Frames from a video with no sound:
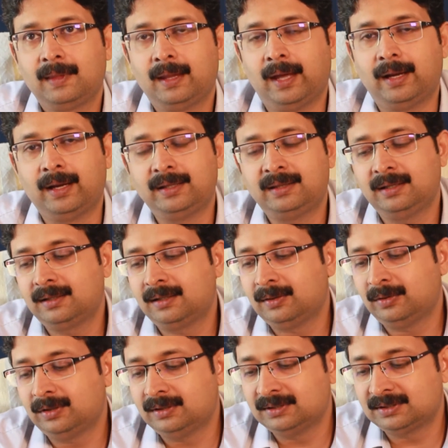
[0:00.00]
And I think
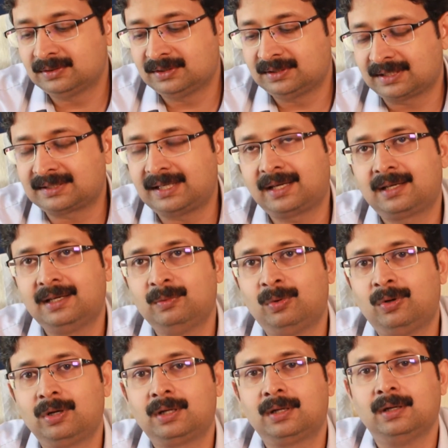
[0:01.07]
this is exactly
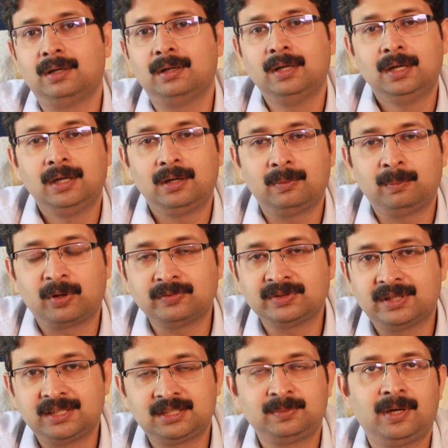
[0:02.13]
what
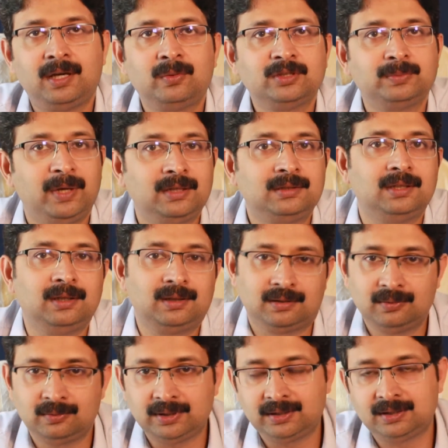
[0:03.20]
Professor Eshpal was mentioning.
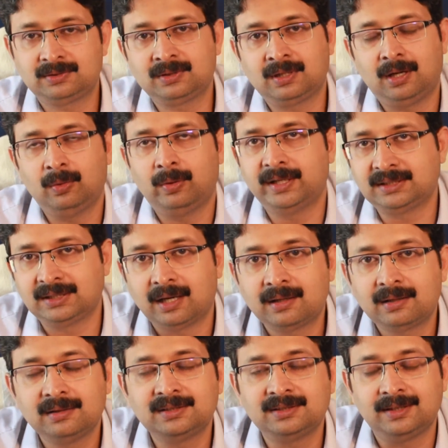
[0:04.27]
That is how I
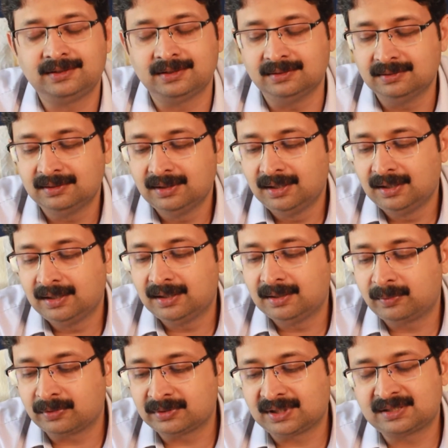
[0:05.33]
started this session.
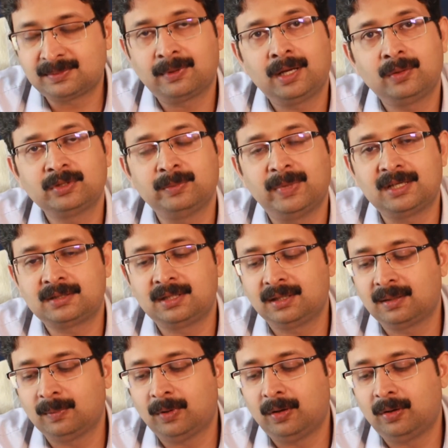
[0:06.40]
Professor Eshpal was
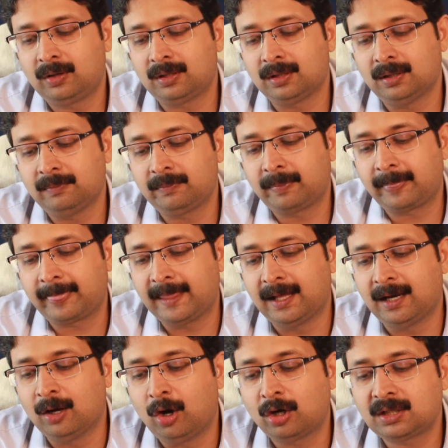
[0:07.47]
mentioning about a
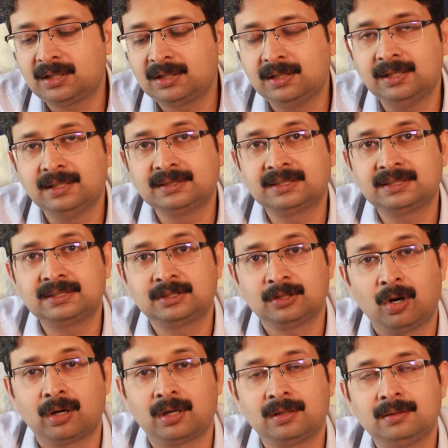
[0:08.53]
lot is
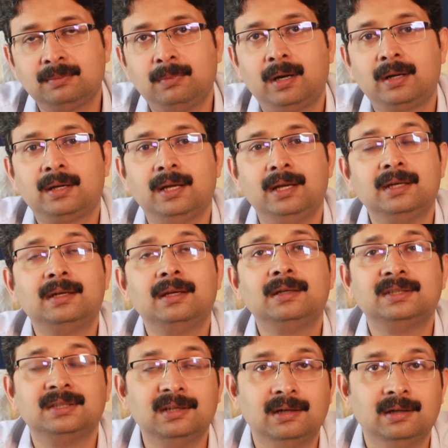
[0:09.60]
taught, but a little
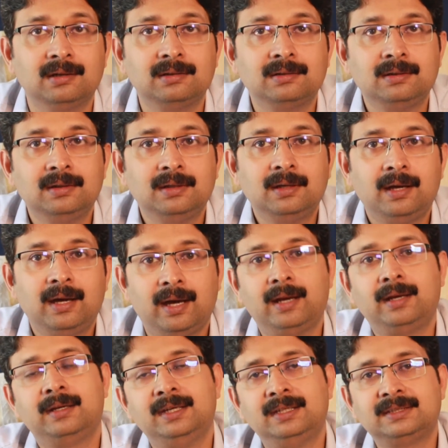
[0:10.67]
is learned.
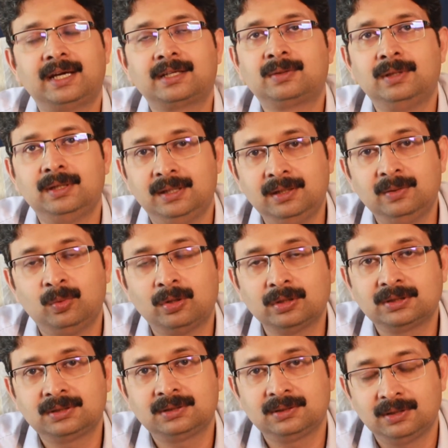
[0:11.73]
And he
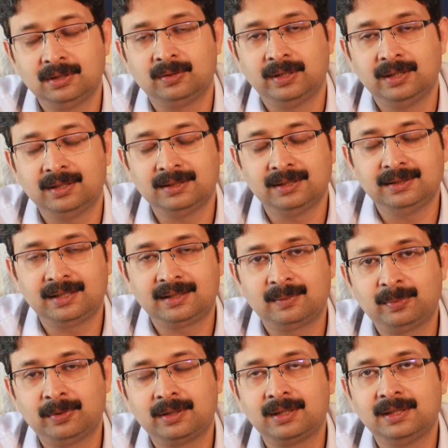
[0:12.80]
was in that
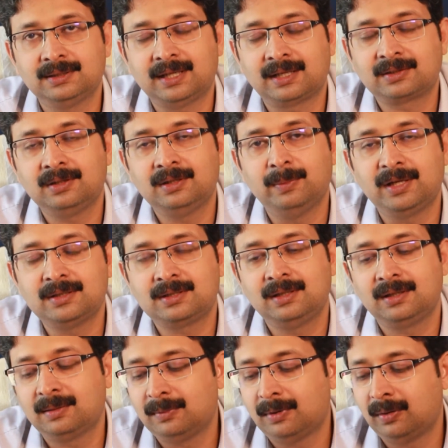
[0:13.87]
report he is actually
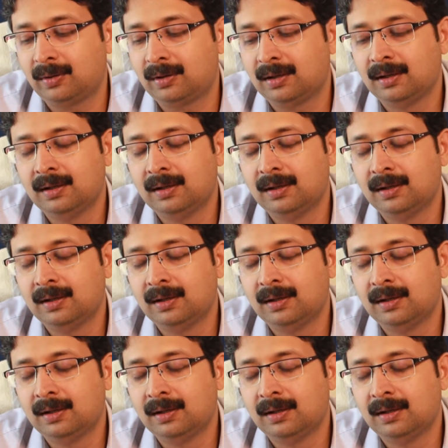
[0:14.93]
mentioning about